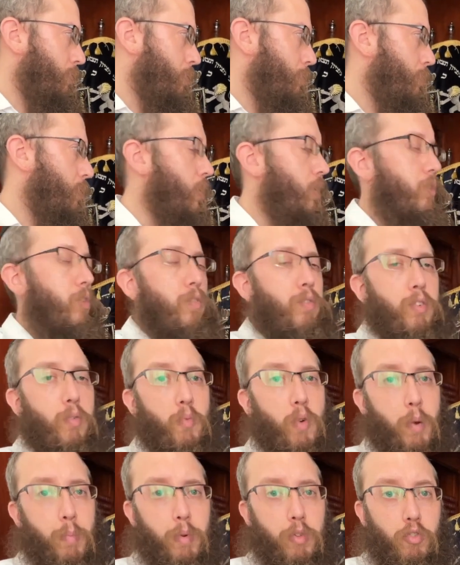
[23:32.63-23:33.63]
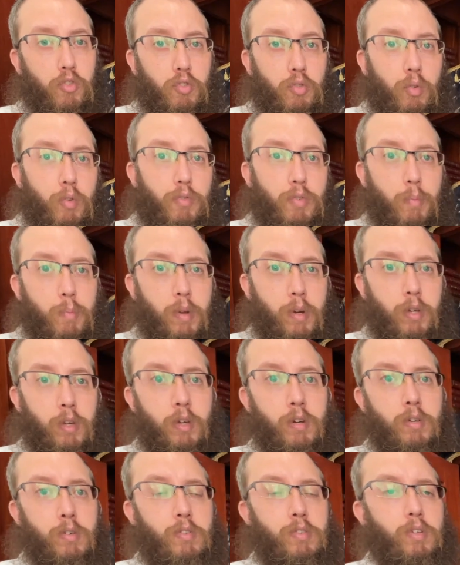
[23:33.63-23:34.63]
part of the Rebbe's shul for many
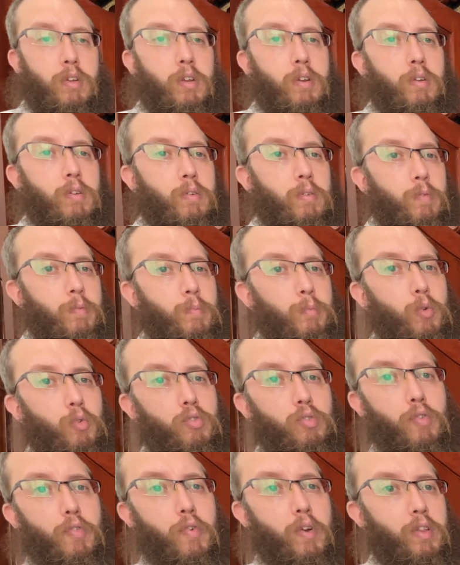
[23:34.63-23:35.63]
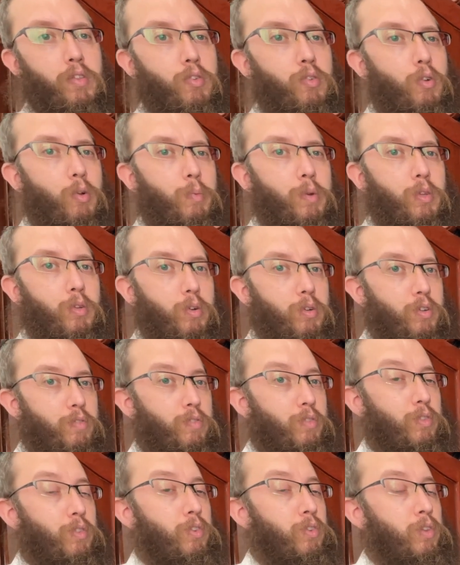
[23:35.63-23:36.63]
years, and mutual friends told me, don't
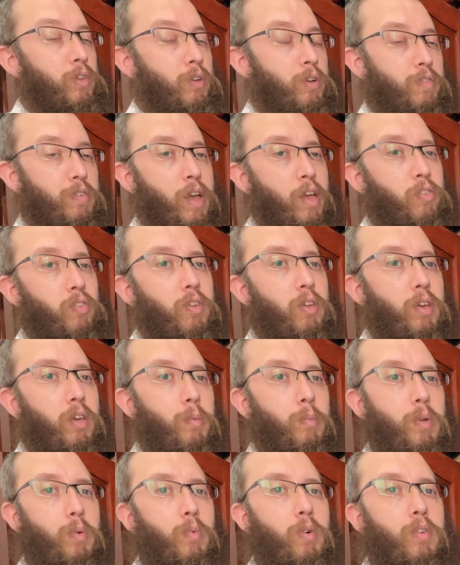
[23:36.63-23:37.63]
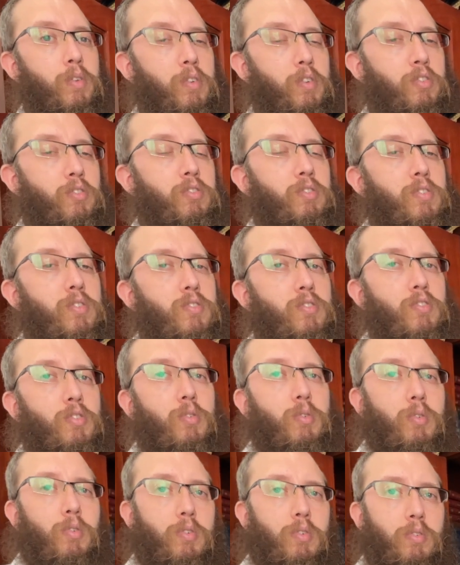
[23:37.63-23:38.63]
even think of asking him. He wants to
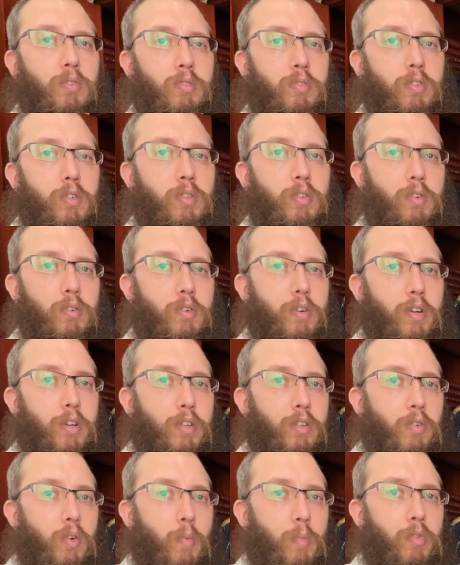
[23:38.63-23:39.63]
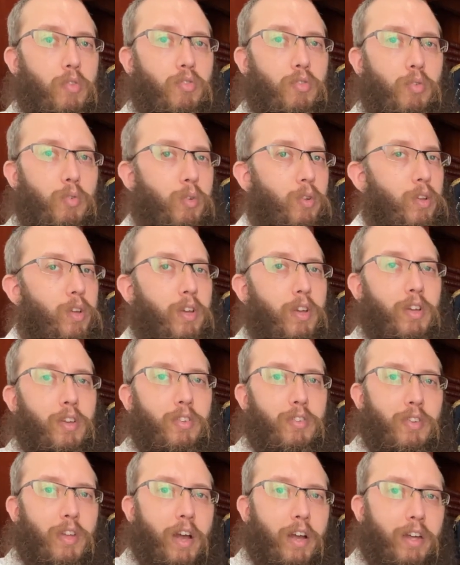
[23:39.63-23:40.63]
show the Torah in the Rebbe's shul.
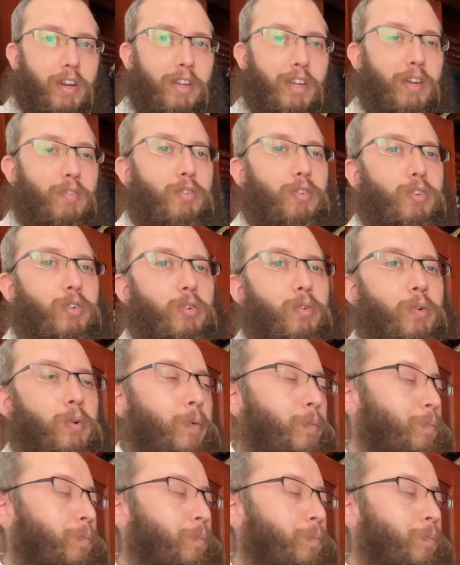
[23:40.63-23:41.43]
He's not going to give it to you.